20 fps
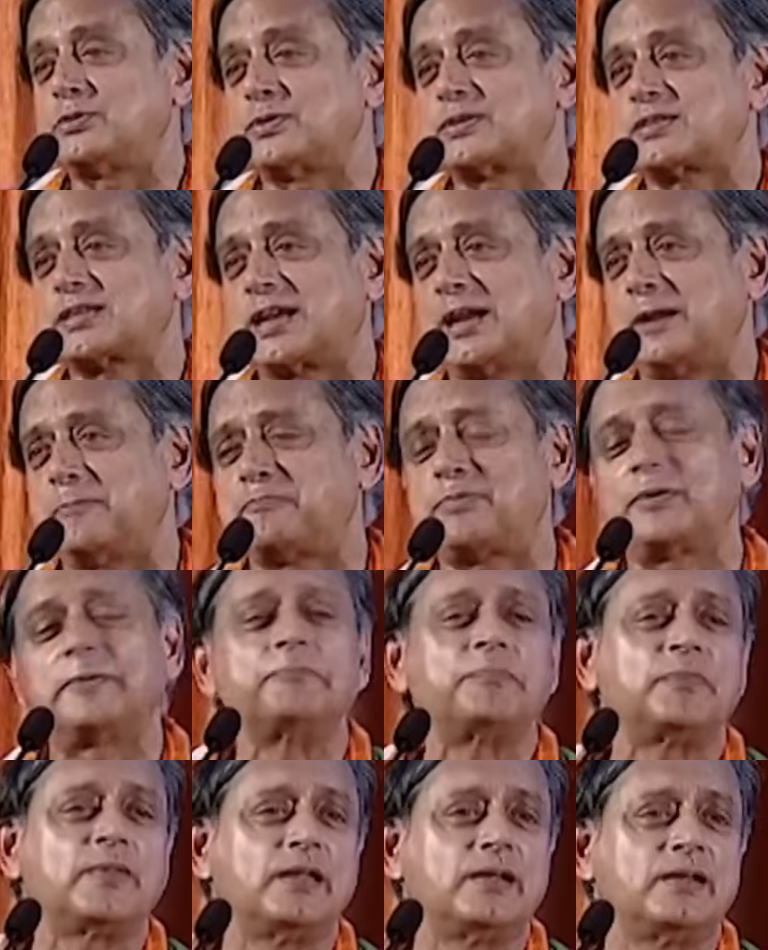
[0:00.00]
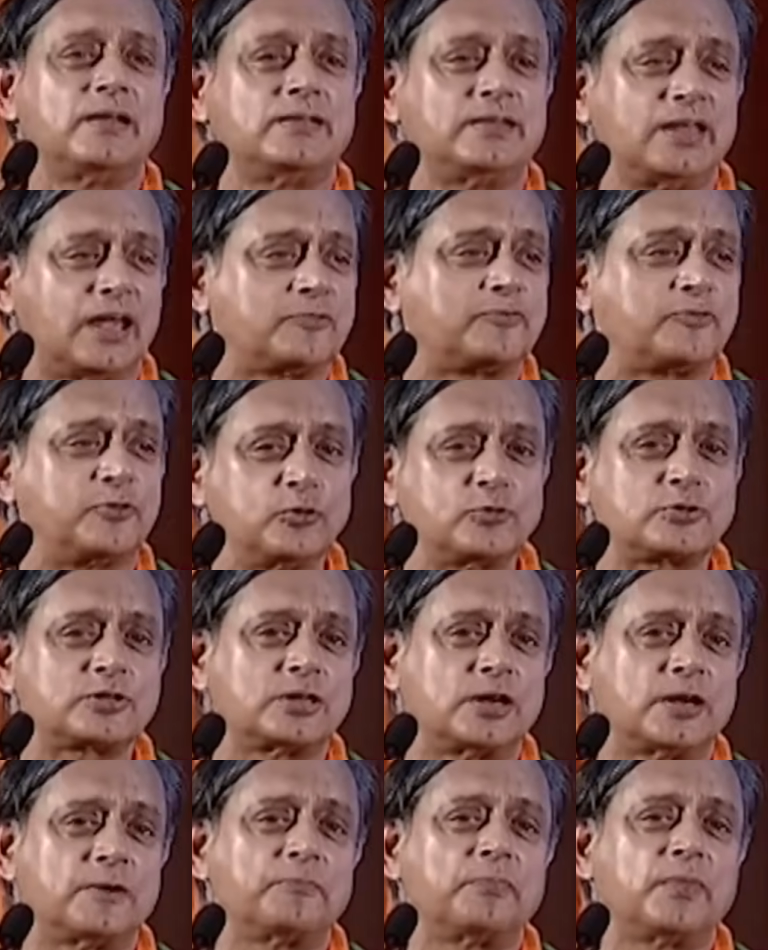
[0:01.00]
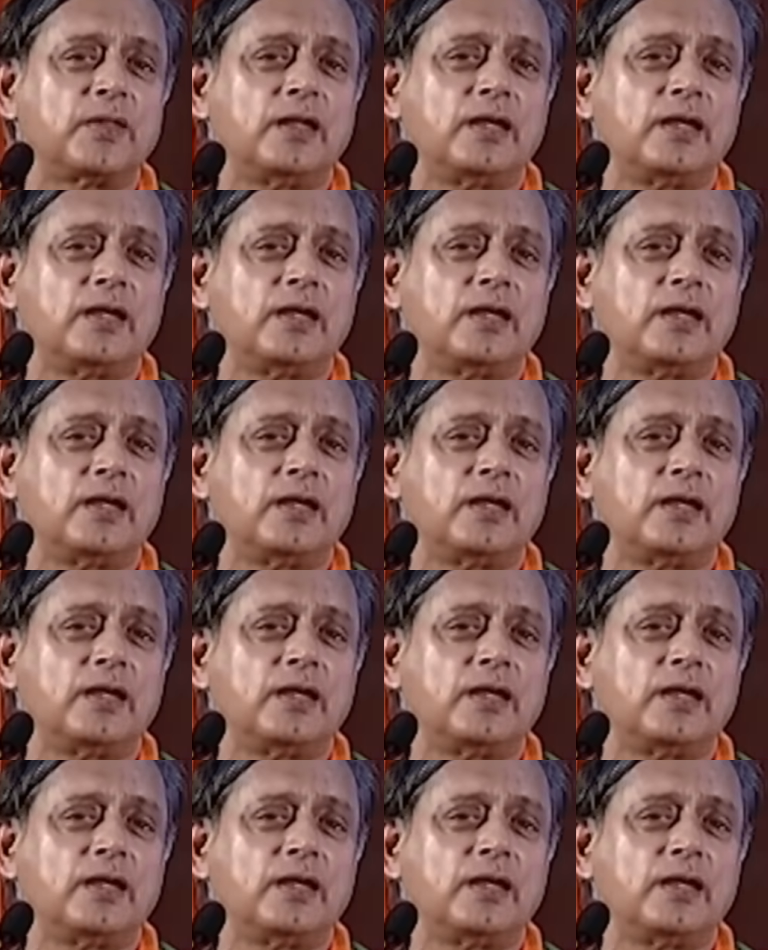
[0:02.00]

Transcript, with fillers: to escape that future,